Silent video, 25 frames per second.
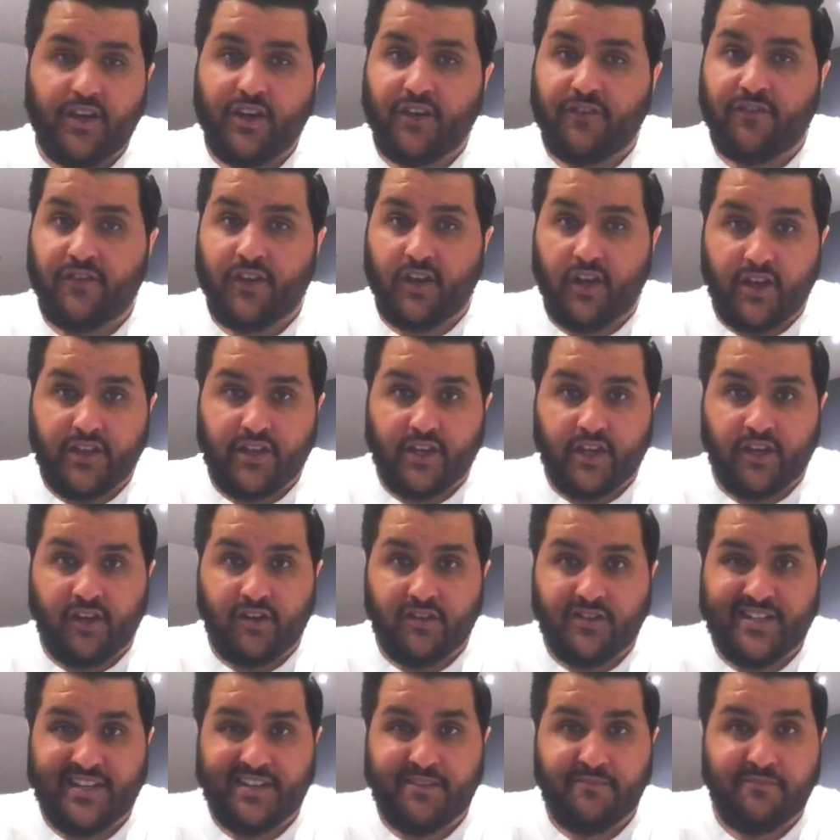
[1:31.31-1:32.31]
If you like the
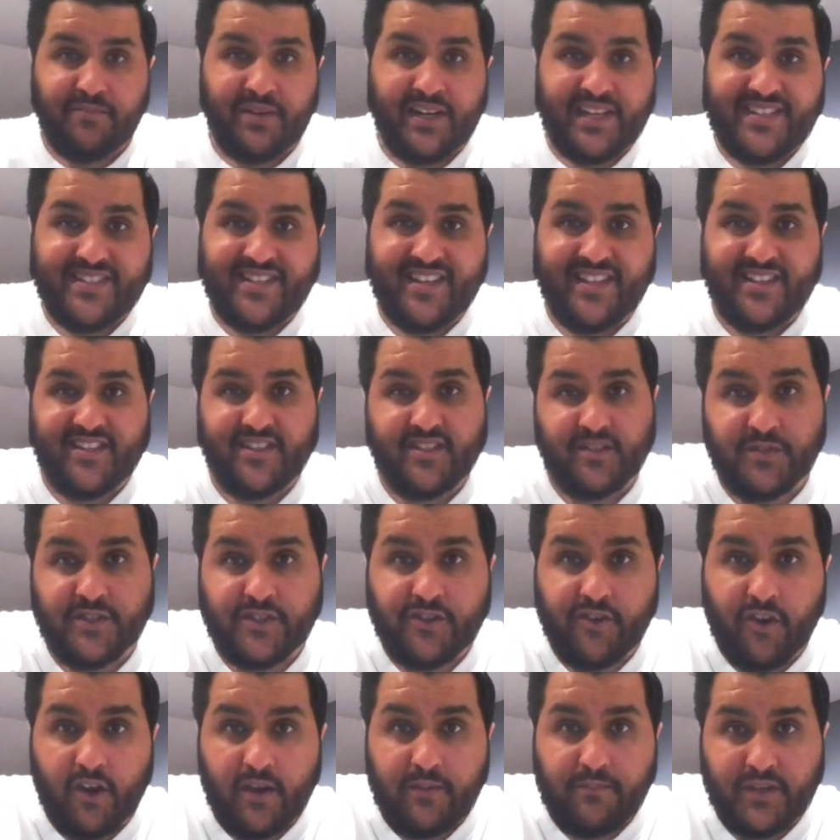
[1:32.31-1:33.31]
content, and please hit the
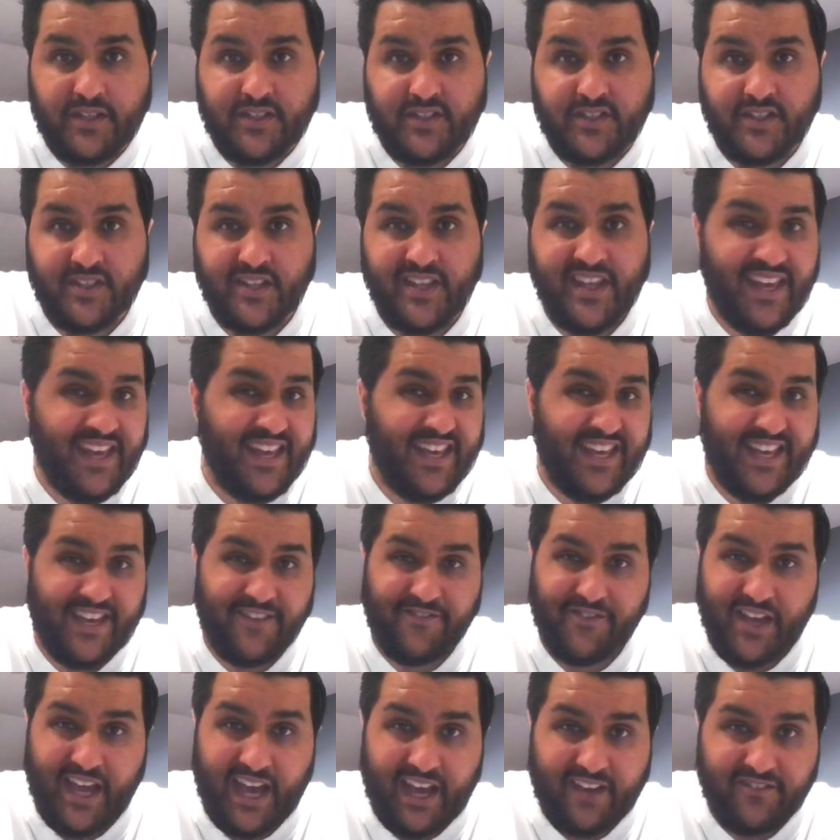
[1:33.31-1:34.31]
subscribe button
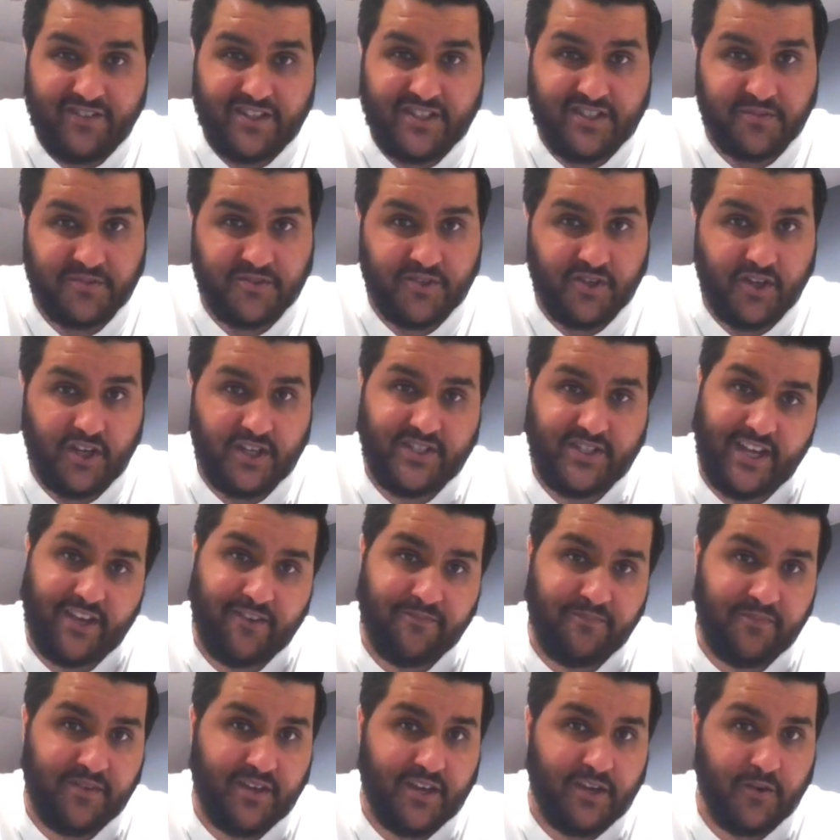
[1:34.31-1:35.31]
if you haven't subscribed to
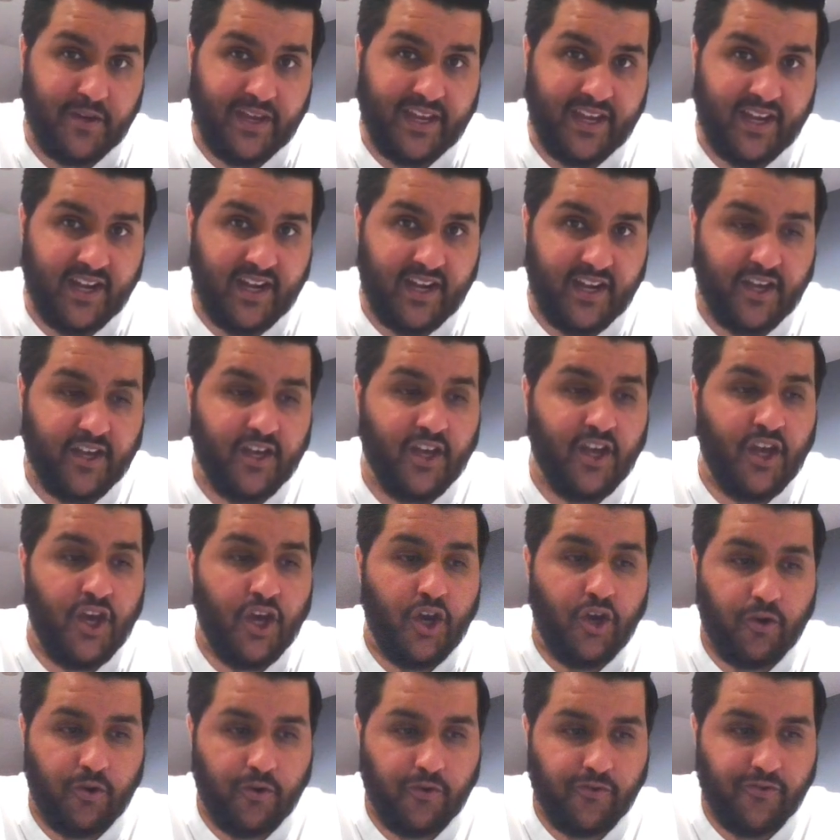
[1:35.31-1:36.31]
FPL Inklink
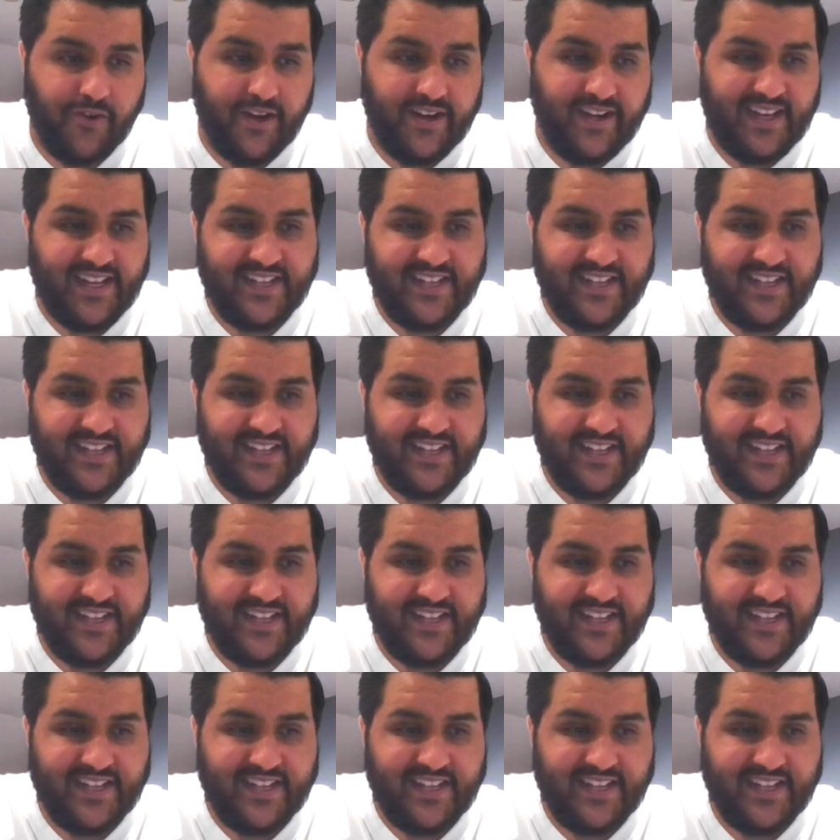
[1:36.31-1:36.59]
already.